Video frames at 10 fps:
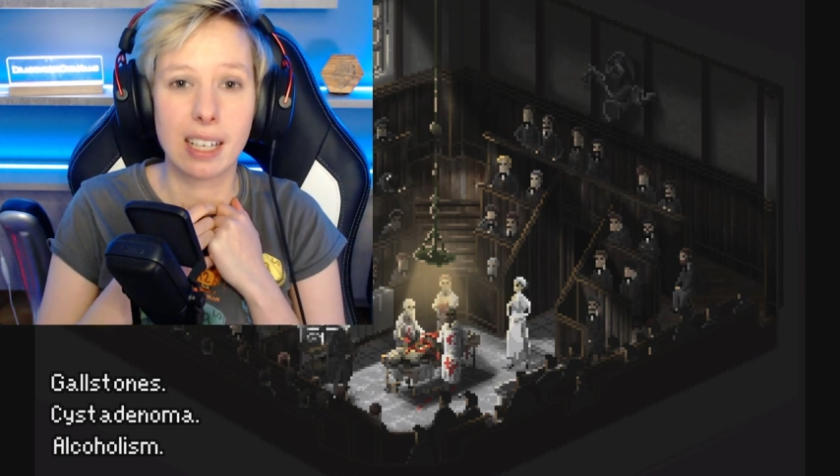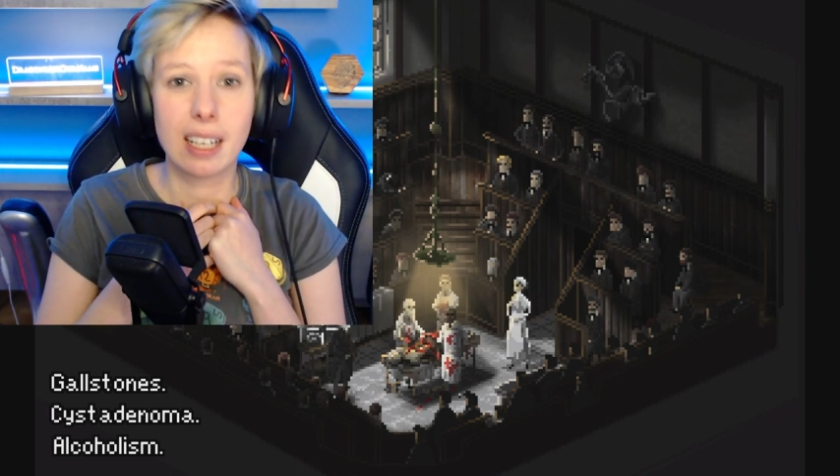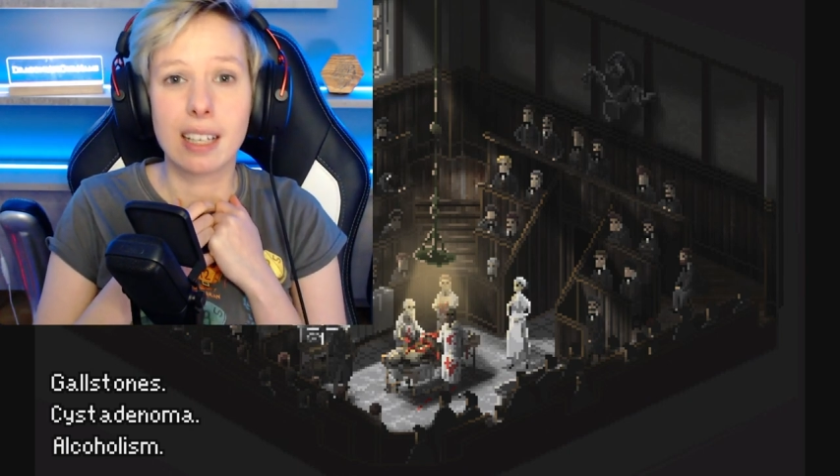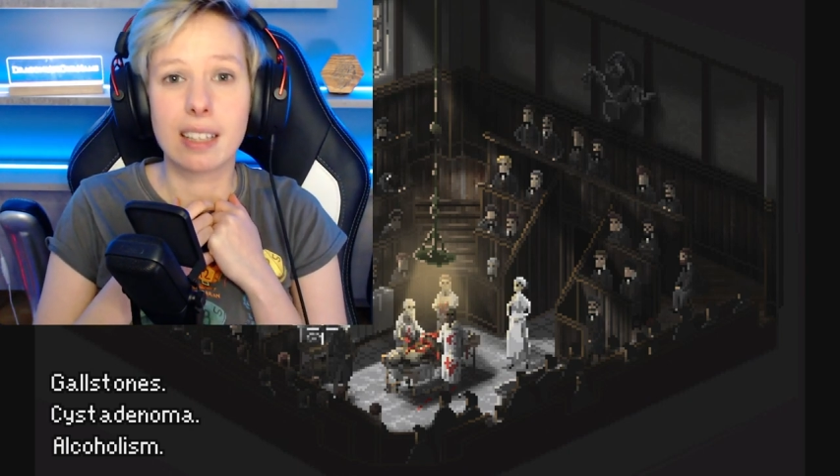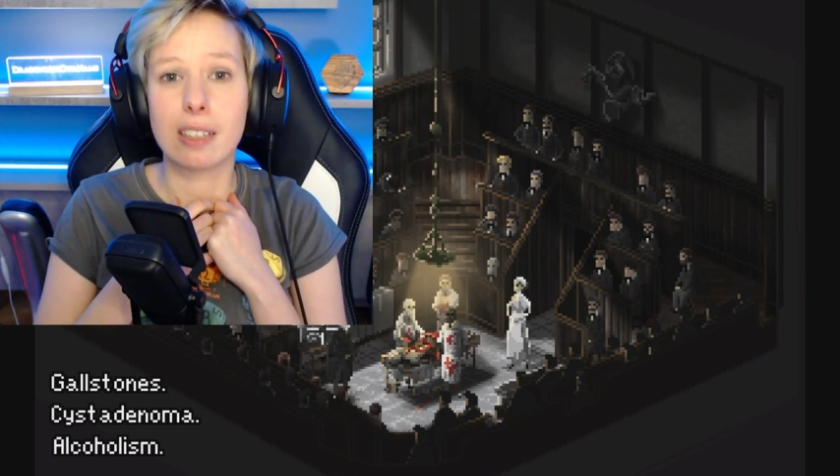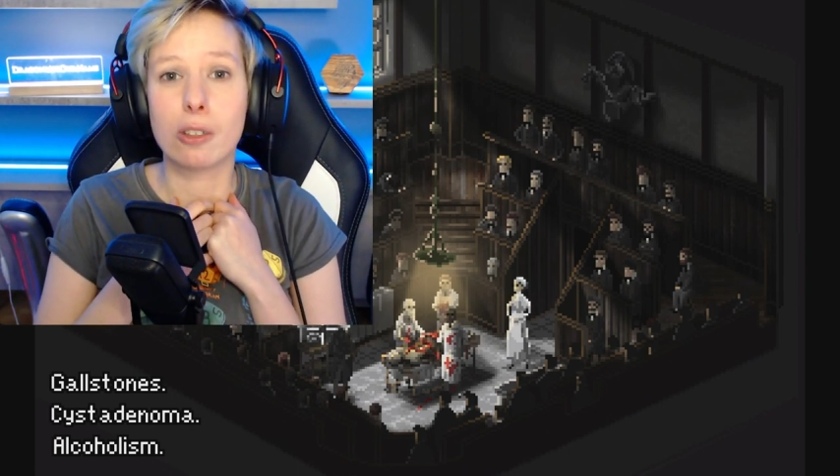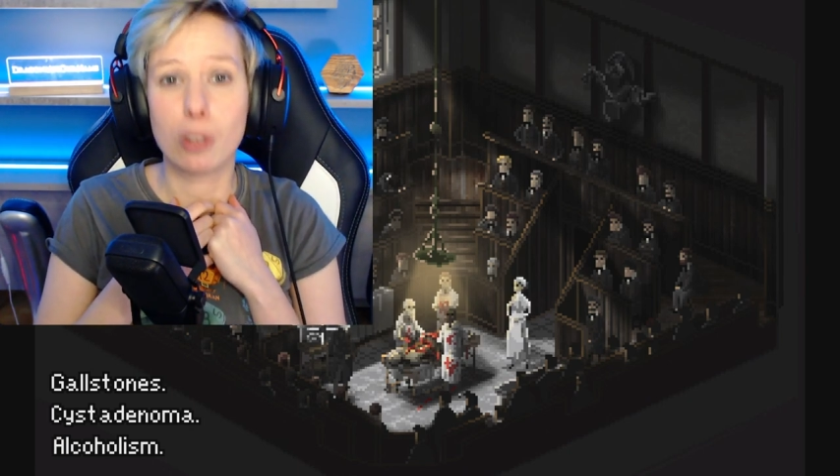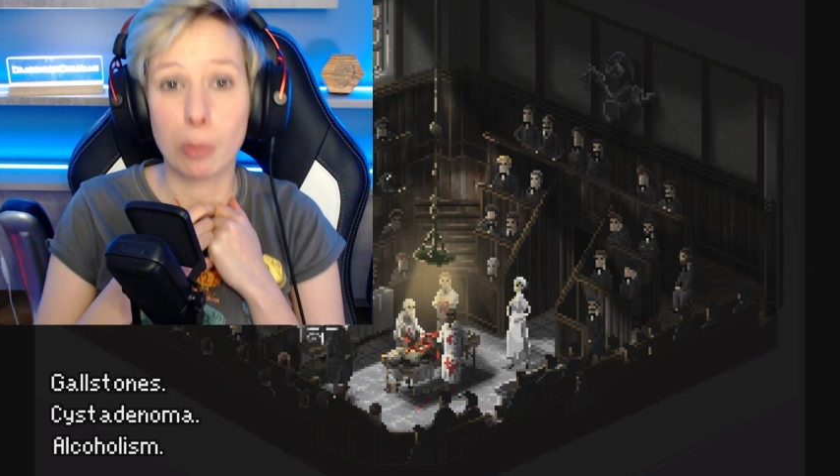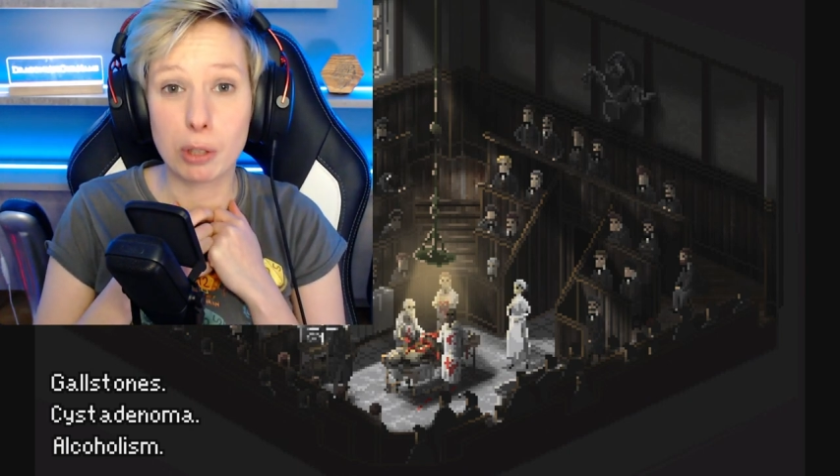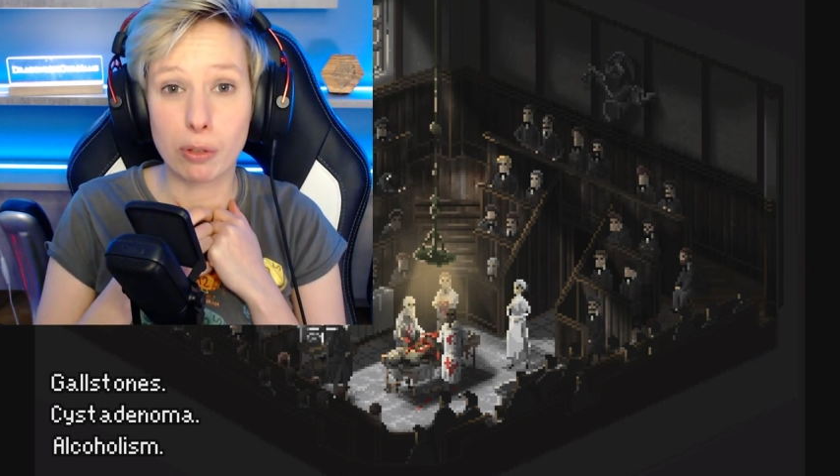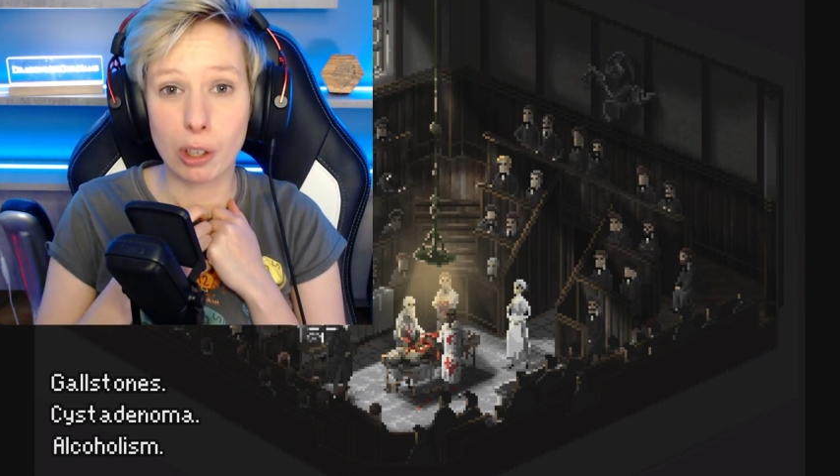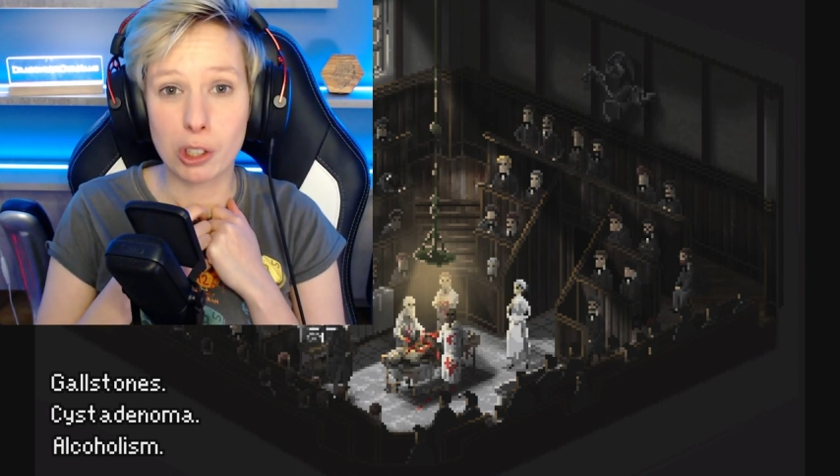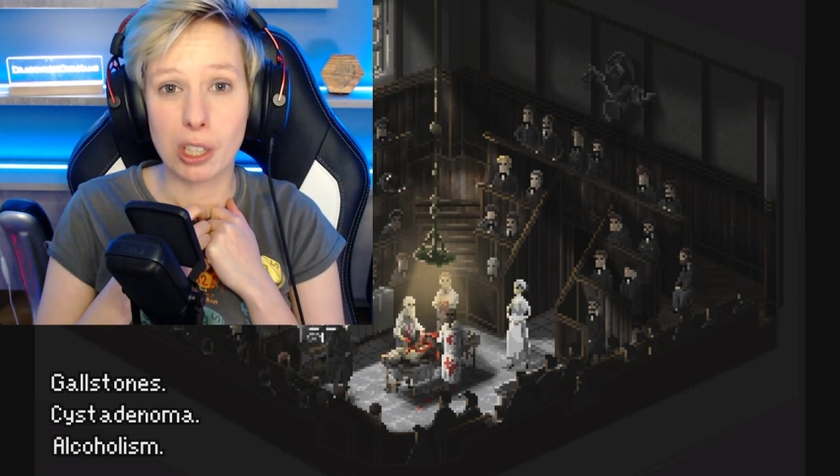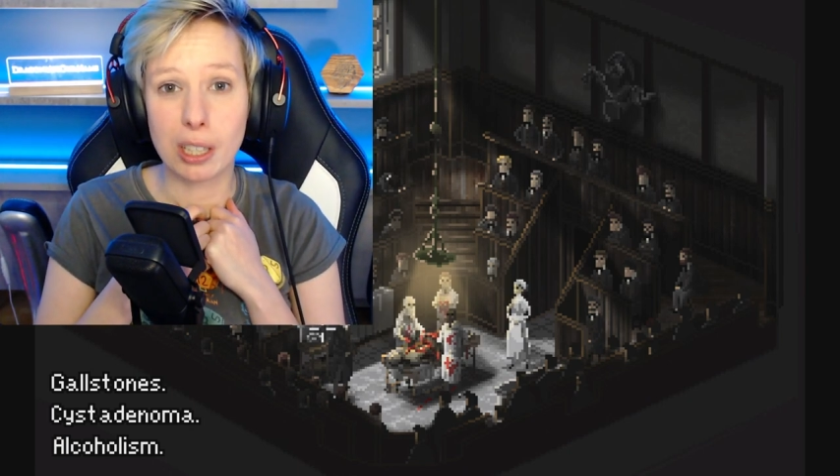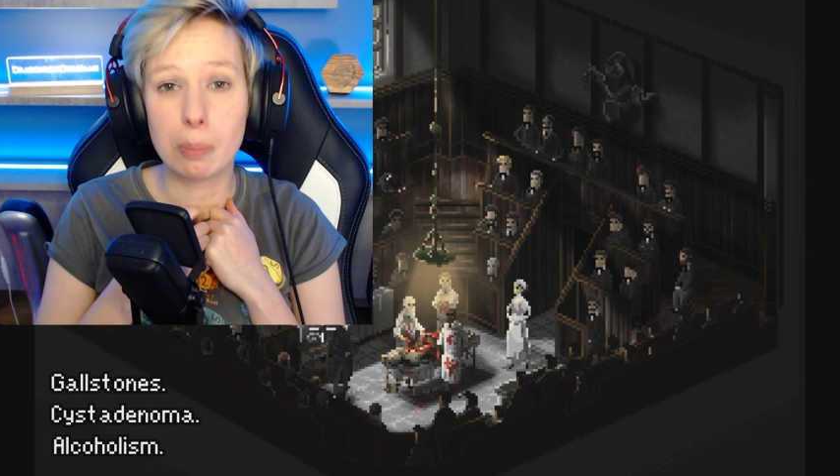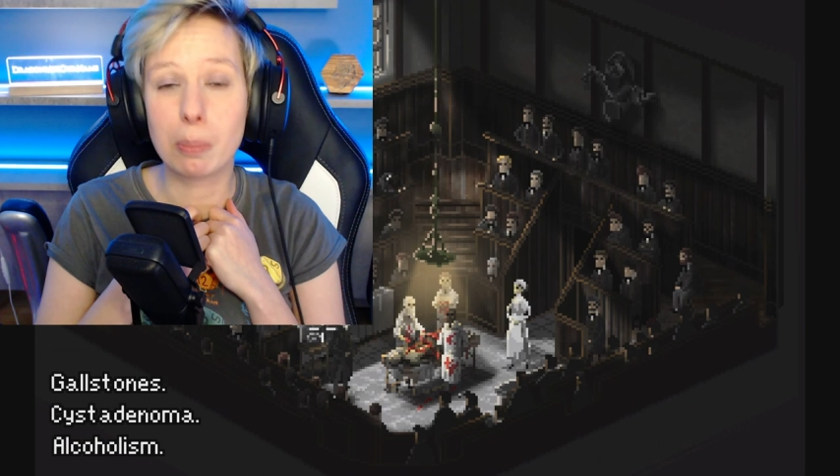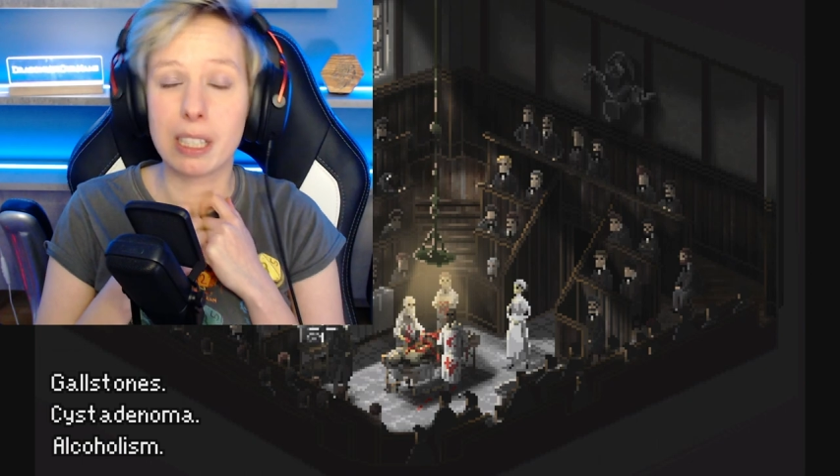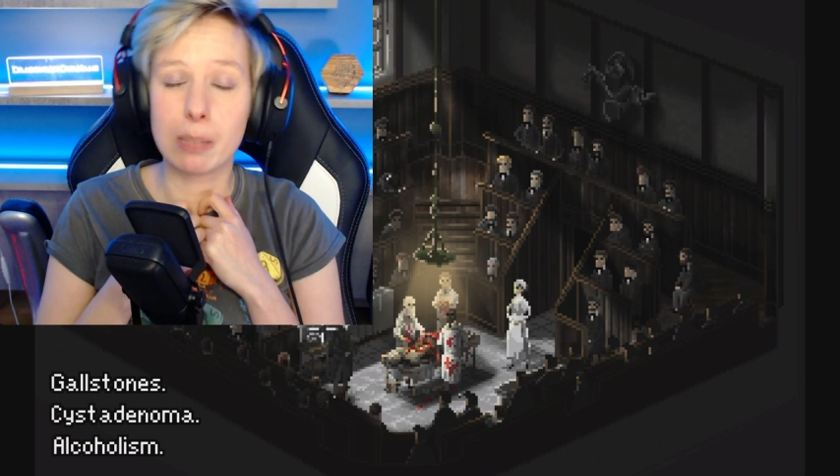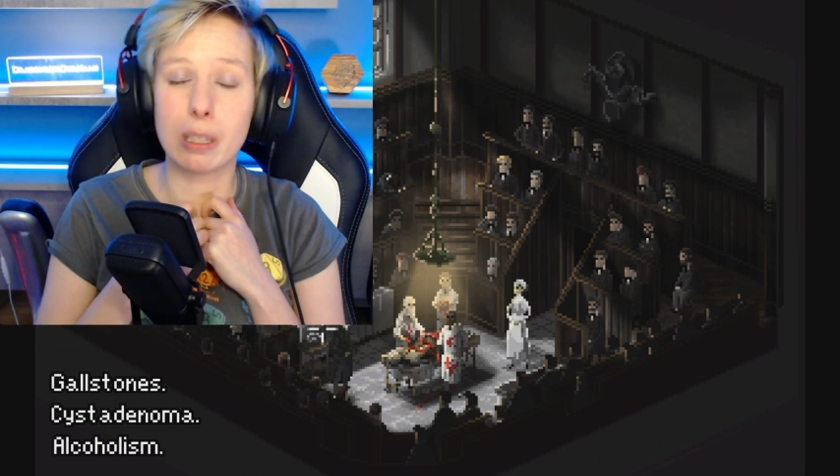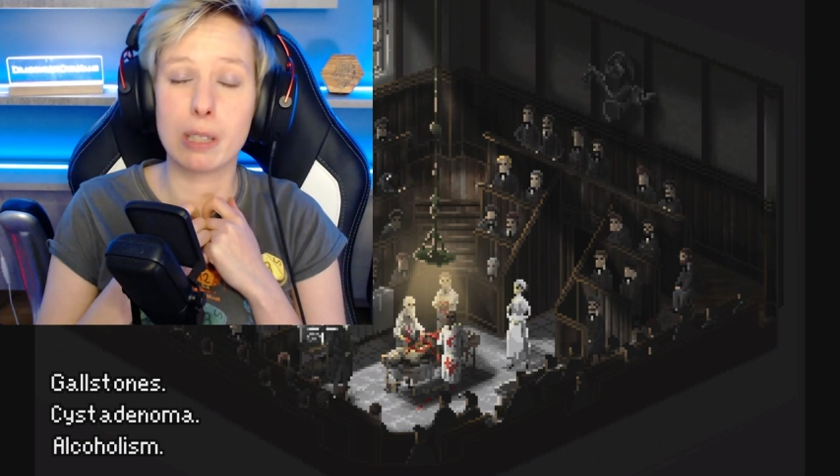thank you so much for watching.
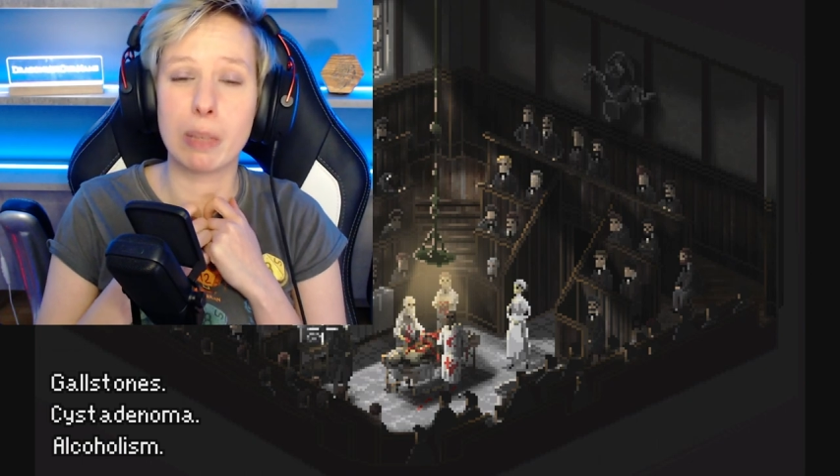Please, please,